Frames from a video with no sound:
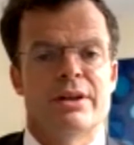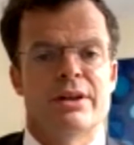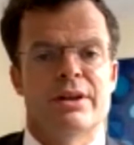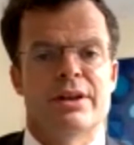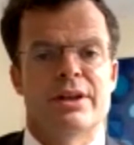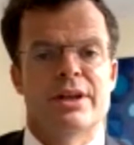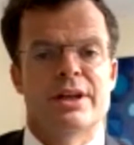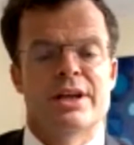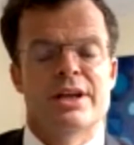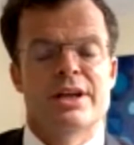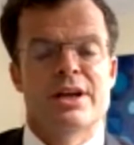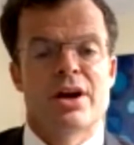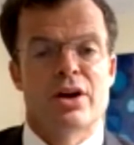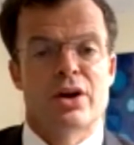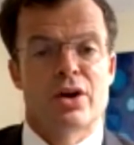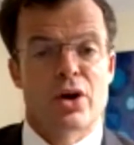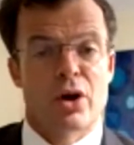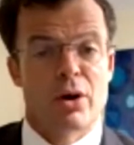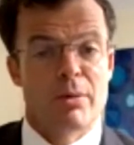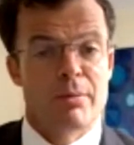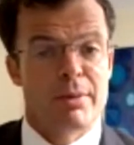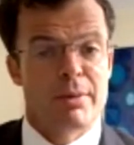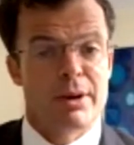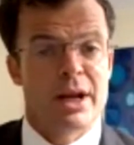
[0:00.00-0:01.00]
the
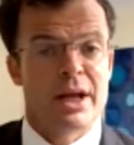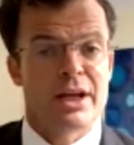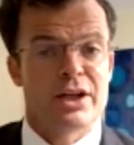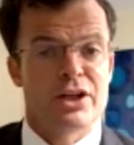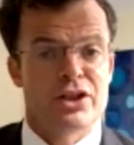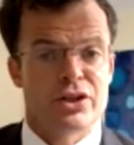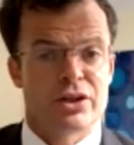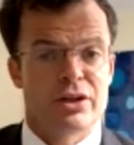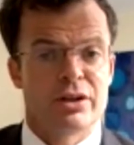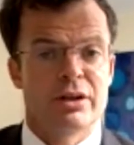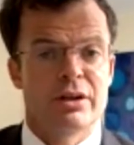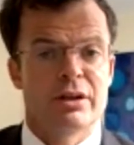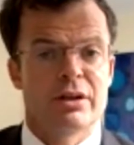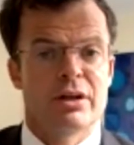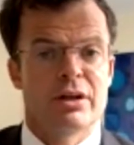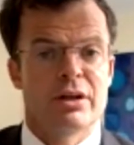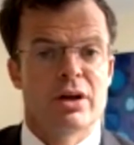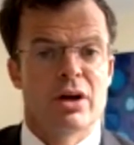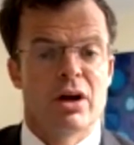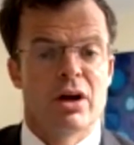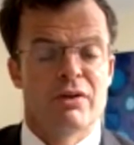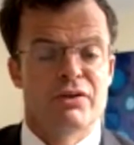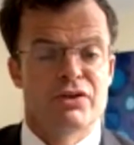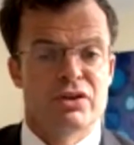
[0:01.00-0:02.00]
combination
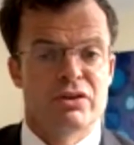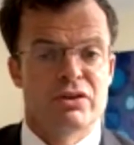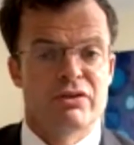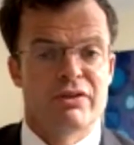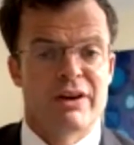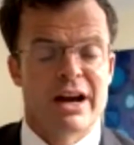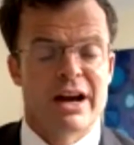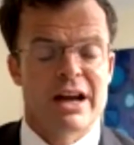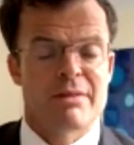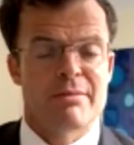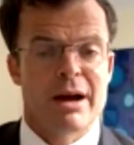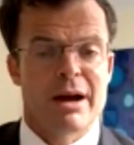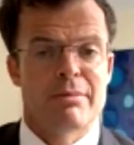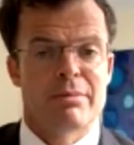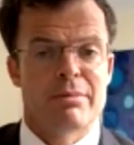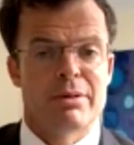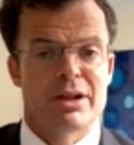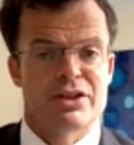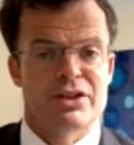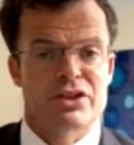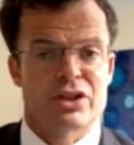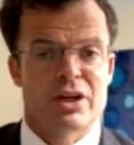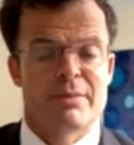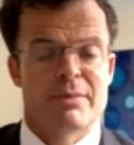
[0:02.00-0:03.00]
of durvalumab
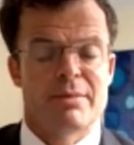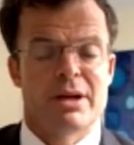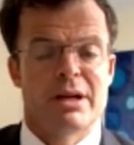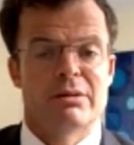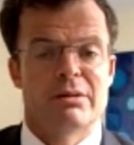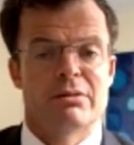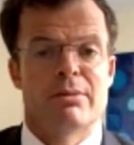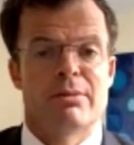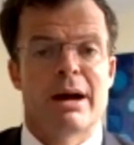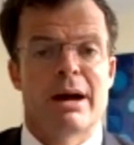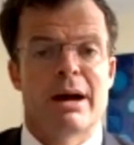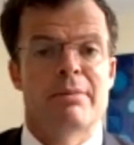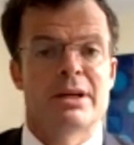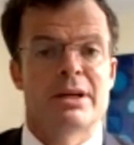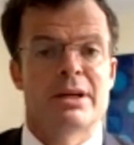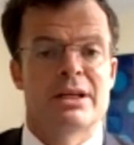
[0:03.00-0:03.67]
plus tremelimumab